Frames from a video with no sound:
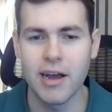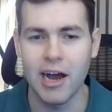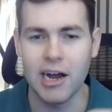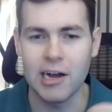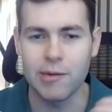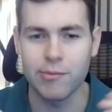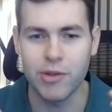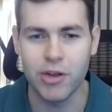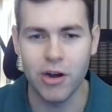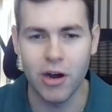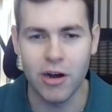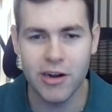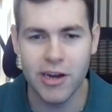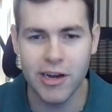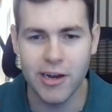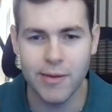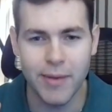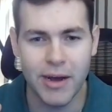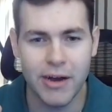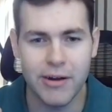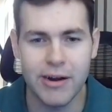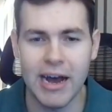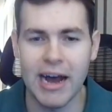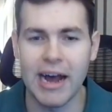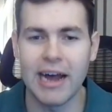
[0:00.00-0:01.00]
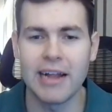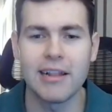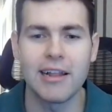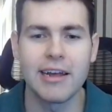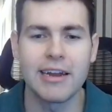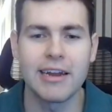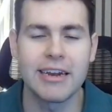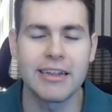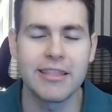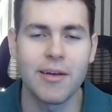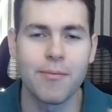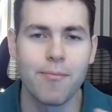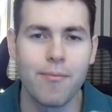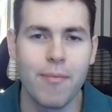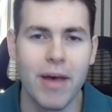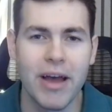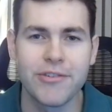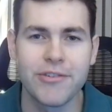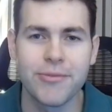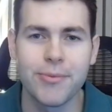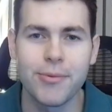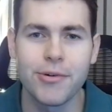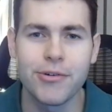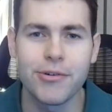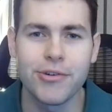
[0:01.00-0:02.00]
I'm talking about highlighting the
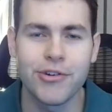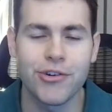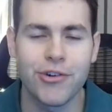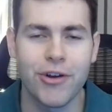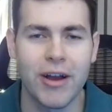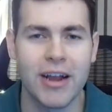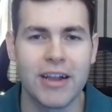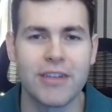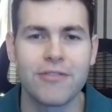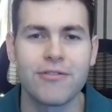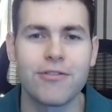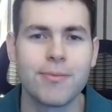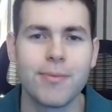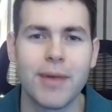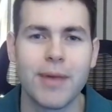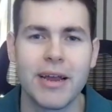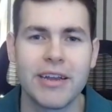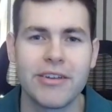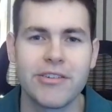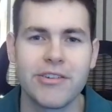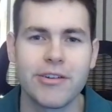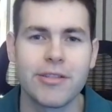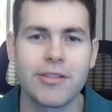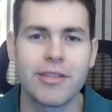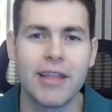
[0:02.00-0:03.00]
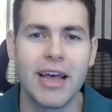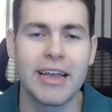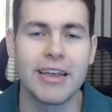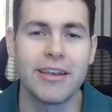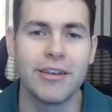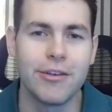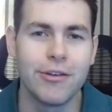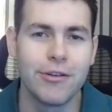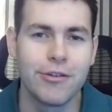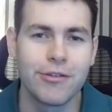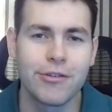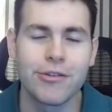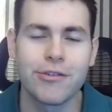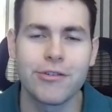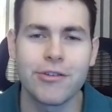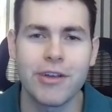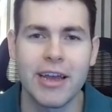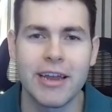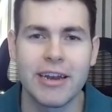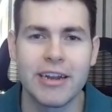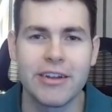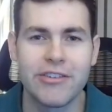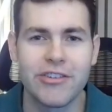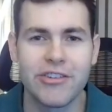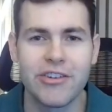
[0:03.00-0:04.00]
measurable transformation that users
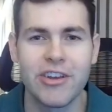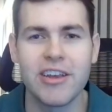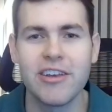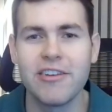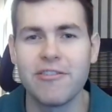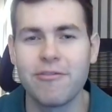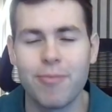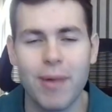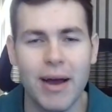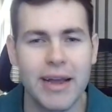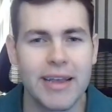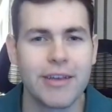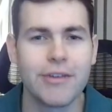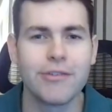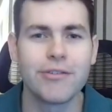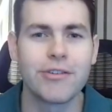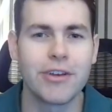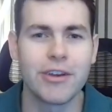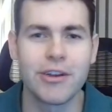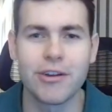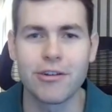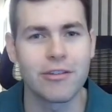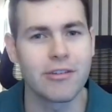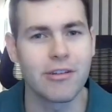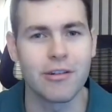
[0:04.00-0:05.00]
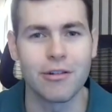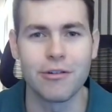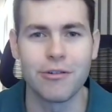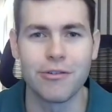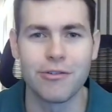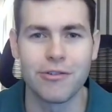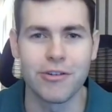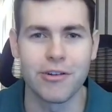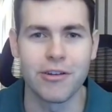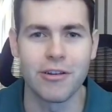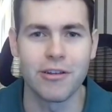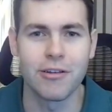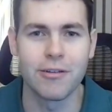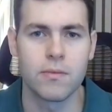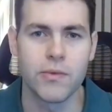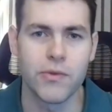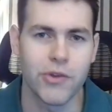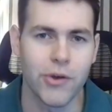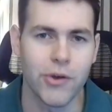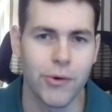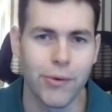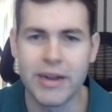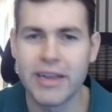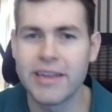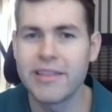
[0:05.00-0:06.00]
can achieve by using your solution.
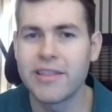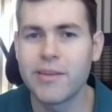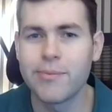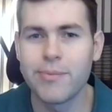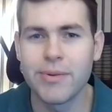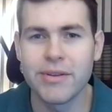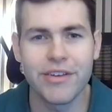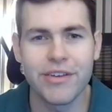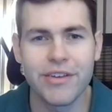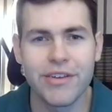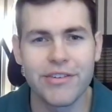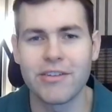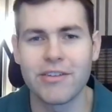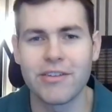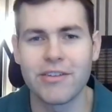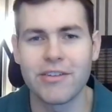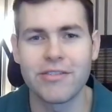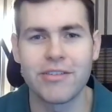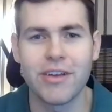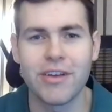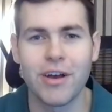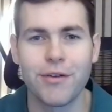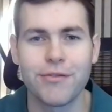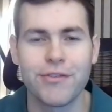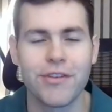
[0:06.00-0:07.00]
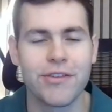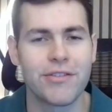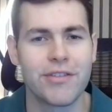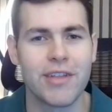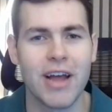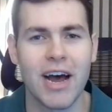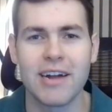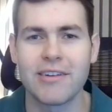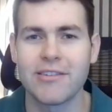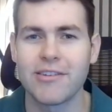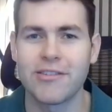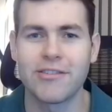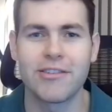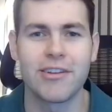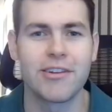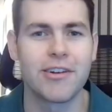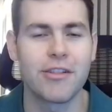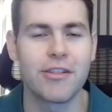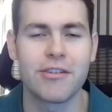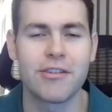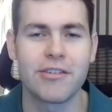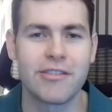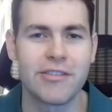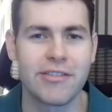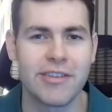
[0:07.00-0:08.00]
So we need to position ourselves as not just
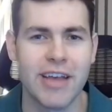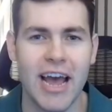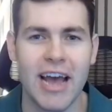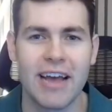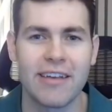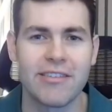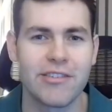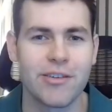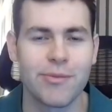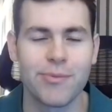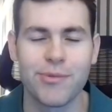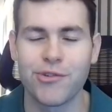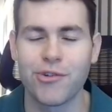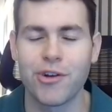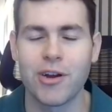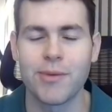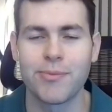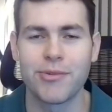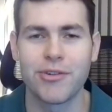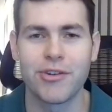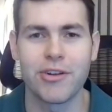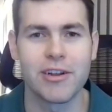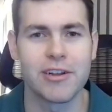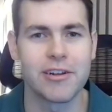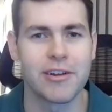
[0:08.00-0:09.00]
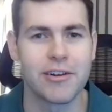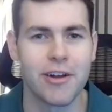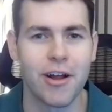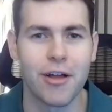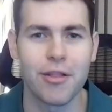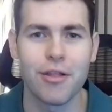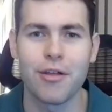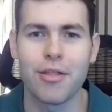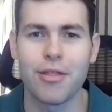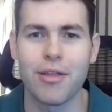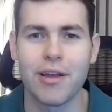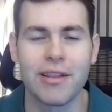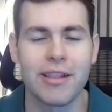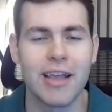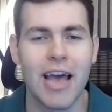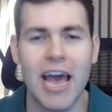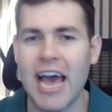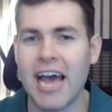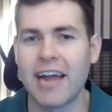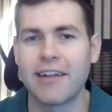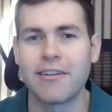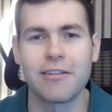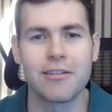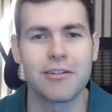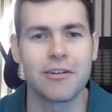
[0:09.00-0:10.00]
another SaaS subscription and another thing to
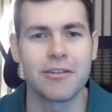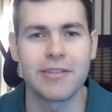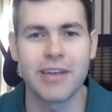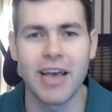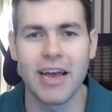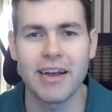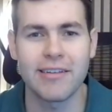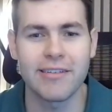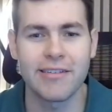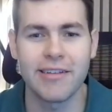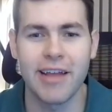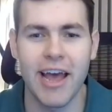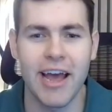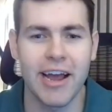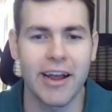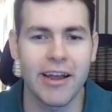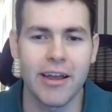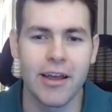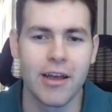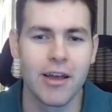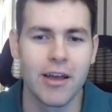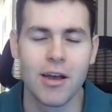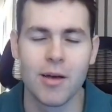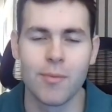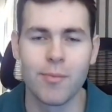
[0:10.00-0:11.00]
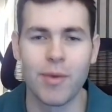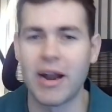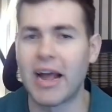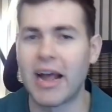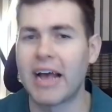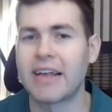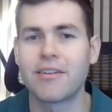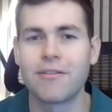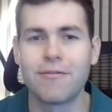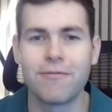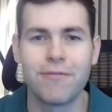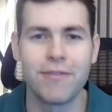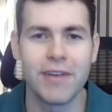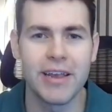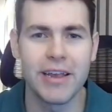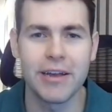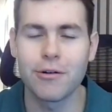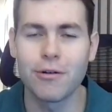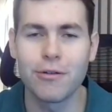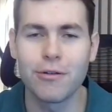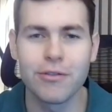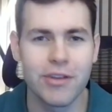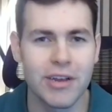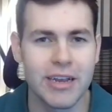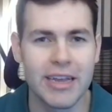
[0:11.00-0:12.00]
add to their tech stack, but as a
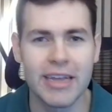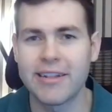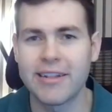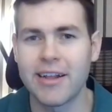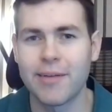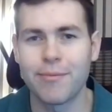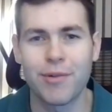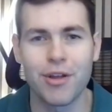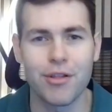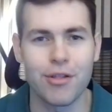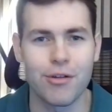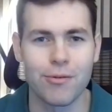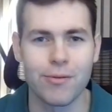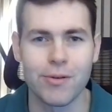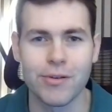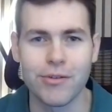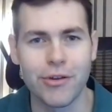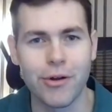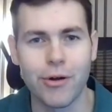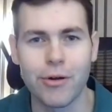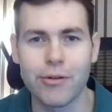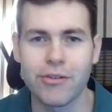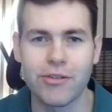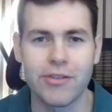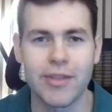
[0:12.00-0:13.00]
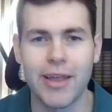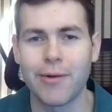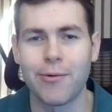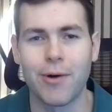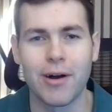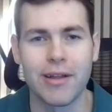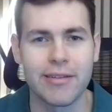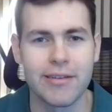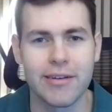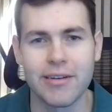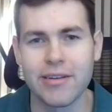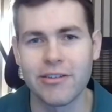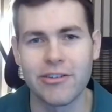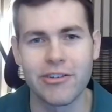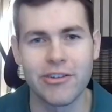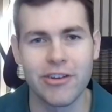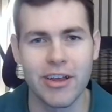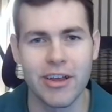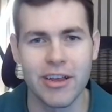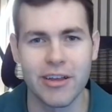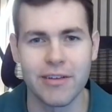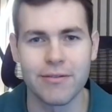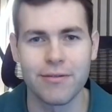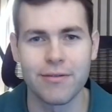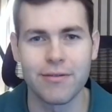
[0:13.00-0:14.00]
vehicle to get them to the results they want to
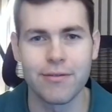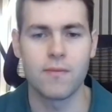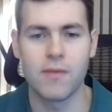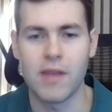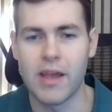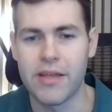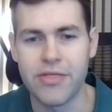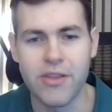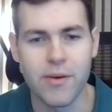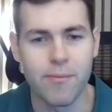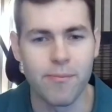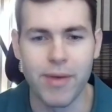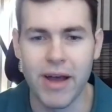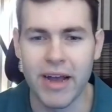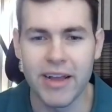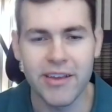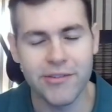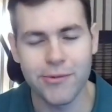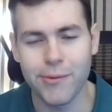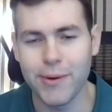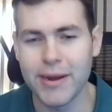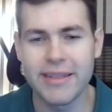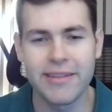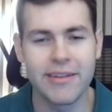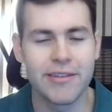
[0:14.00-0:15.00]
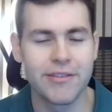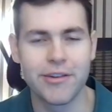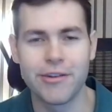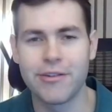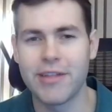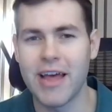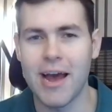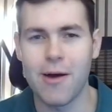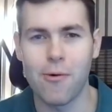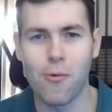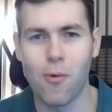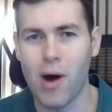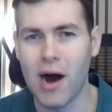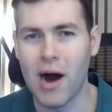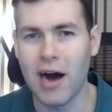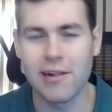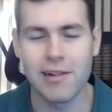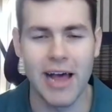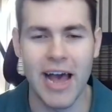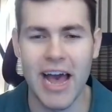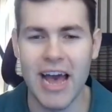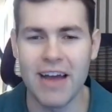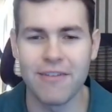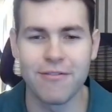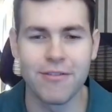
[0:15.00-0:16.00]
achieve. And the best way to do that while
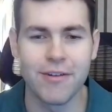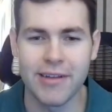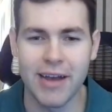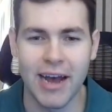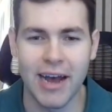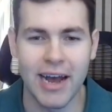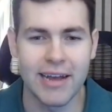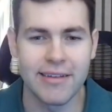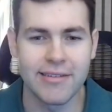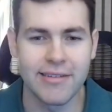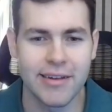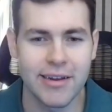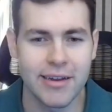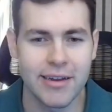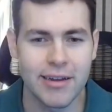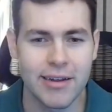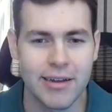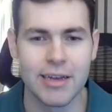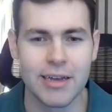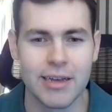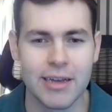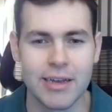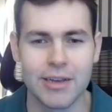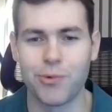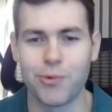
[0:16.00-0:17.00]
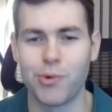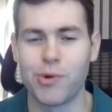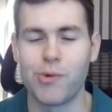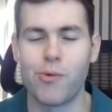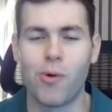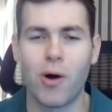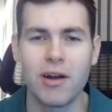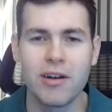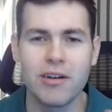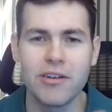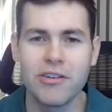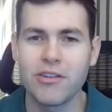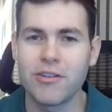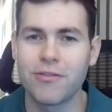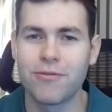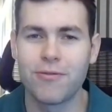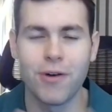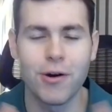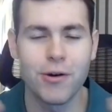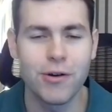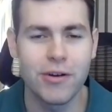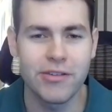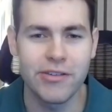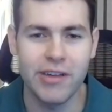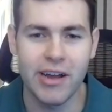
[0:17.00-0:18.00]
advertising is we want to just
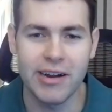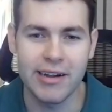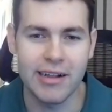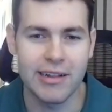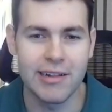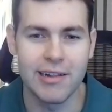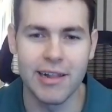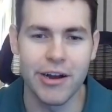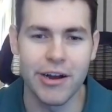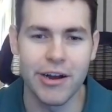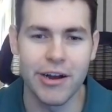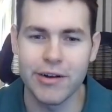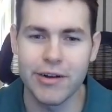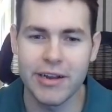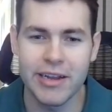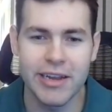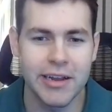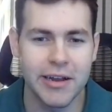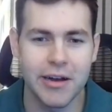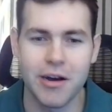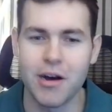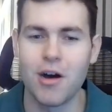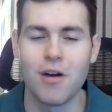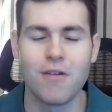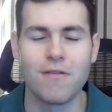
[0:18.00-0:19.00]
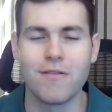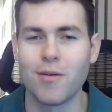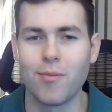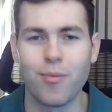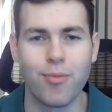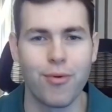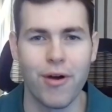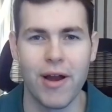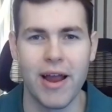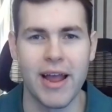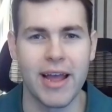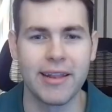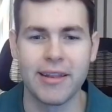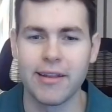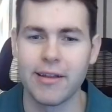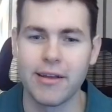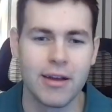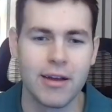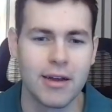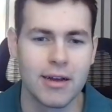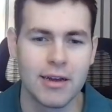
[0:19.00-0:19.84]
focus on clarity over brand.